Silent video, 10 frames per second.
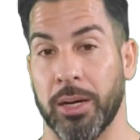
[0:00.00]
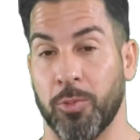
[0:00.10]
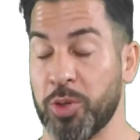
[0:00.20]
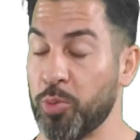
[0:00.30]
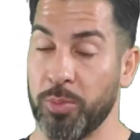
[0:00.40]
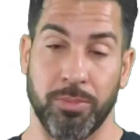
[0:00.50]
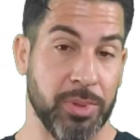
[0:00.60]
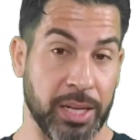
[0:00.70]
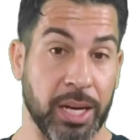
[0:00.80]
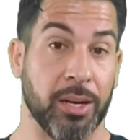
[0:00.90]
which would,
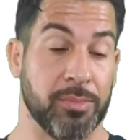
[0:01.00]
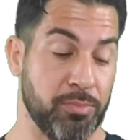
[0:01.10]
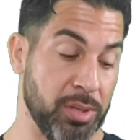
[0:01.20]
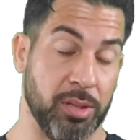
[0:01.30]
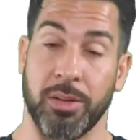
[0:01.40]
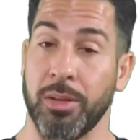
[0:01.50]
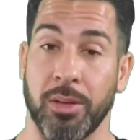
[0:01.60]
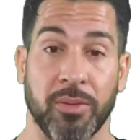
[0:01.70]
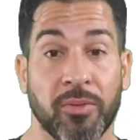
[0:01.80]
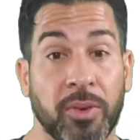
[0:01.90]
again, be
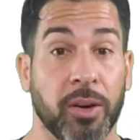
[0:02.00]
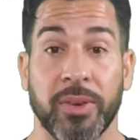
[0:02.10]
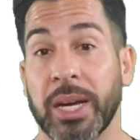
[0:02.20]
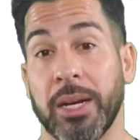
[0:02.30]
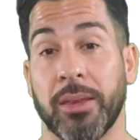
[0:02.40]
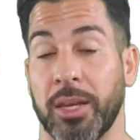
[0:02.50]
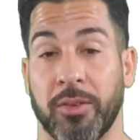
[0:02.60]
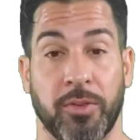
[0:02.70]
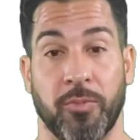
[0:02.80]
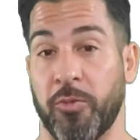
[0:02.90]
involving
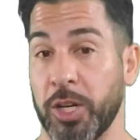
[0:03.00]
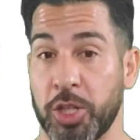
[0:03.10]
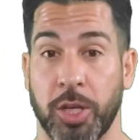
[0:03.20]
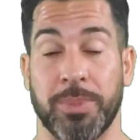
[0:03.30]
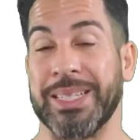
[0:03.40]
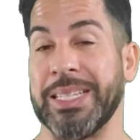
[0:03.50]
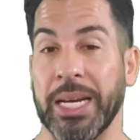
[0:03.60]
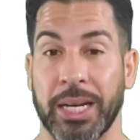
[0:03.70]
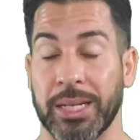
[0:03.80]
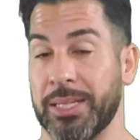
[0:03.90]
anything from friendship to
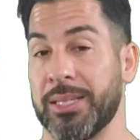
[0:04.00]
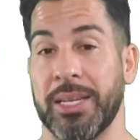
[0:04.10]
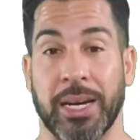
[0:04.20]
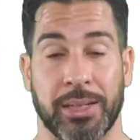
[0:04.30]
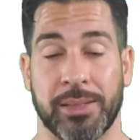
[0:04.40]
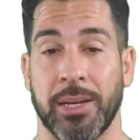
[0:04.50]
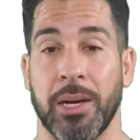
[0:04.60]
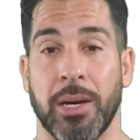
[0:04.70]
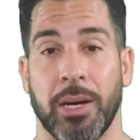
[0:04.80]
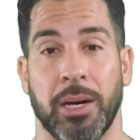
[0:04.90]
dating to sex,
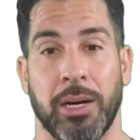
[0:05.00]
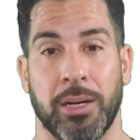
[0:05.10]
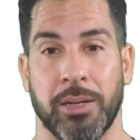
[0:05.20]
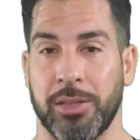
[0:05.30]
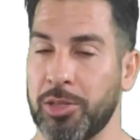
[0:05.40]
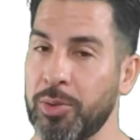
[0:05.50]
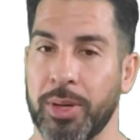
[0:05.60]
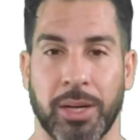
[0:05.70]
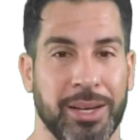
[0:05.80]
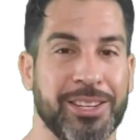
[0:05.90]

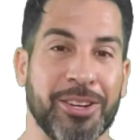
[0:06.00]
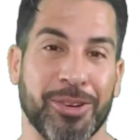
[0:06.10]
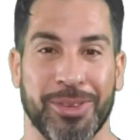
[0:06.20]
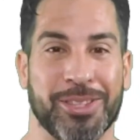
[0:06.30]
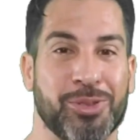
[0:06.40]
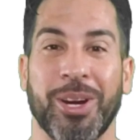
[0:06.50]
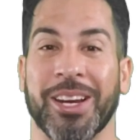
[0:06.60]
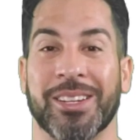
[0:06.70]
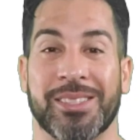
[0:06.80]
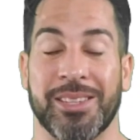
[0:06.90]
doing, the
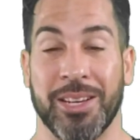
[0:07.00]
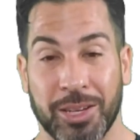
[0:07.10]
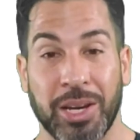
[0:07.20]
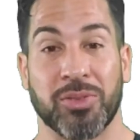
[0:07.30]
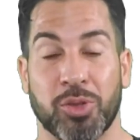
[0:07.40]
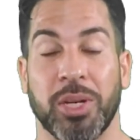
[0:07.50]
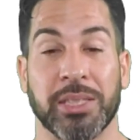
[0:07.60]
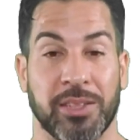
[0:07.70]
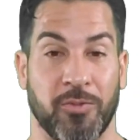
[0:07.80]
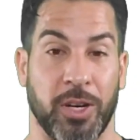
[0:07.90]
strings. You have
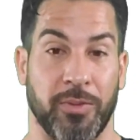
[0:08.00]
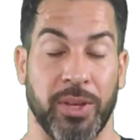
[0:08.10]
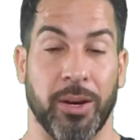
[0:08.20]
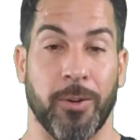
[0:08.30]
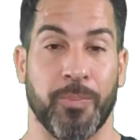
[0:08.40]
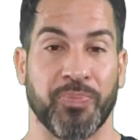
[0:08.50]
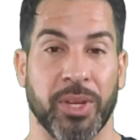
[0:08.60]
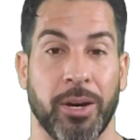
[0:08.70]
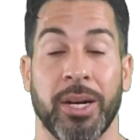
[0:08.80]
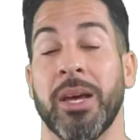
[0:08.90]
strings involved there.
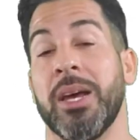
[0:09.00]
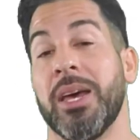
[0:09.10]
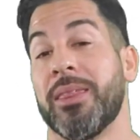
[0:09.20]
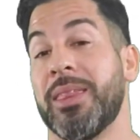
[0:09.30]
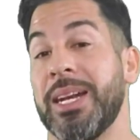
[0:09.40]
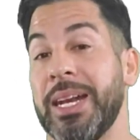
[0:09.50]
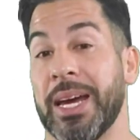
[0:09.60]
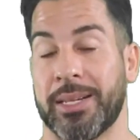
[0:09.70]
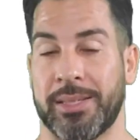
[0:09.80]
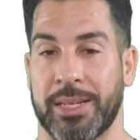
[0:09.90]
All right. The
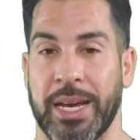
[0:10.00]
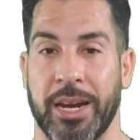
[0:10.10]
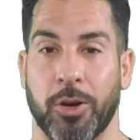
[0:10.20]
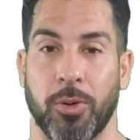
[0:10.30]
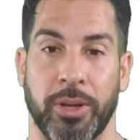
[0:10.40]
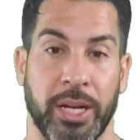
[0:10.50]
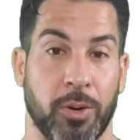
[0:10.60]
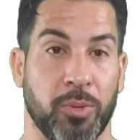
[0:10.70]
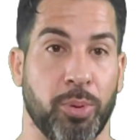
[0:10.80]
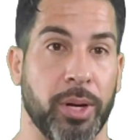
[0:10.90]
next category that
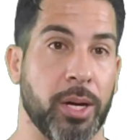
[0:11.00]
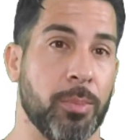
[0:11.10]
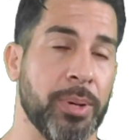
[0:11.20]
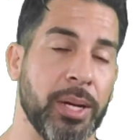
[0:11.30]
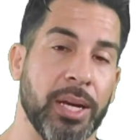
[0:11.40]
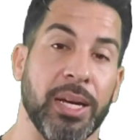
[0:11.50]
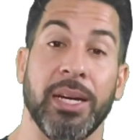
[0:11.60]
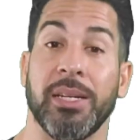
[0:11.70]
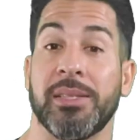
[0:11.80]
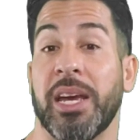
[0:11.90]
I would bring up
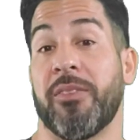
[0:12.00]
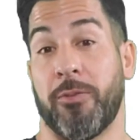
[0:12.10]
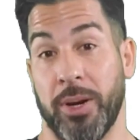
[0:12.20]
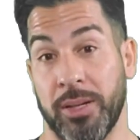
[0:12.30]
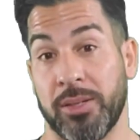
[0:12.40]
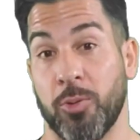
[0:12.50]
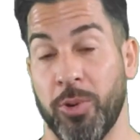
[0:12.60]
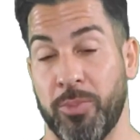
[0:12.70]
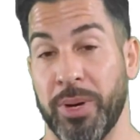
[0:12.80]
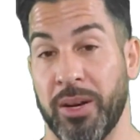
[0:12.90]
is a friends
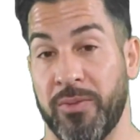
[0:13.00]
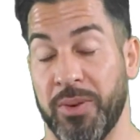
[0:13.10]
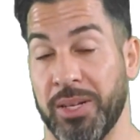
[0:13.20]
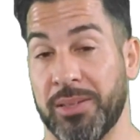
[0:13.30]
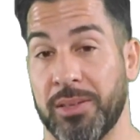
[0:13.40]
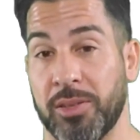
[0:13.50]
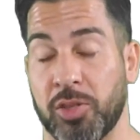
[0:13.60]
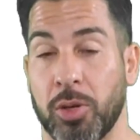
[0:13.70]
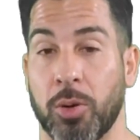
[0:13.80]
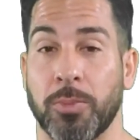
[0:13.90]
with benefits.
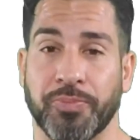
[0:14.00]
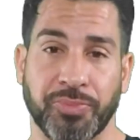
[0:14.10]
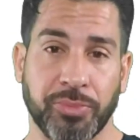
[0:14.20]
So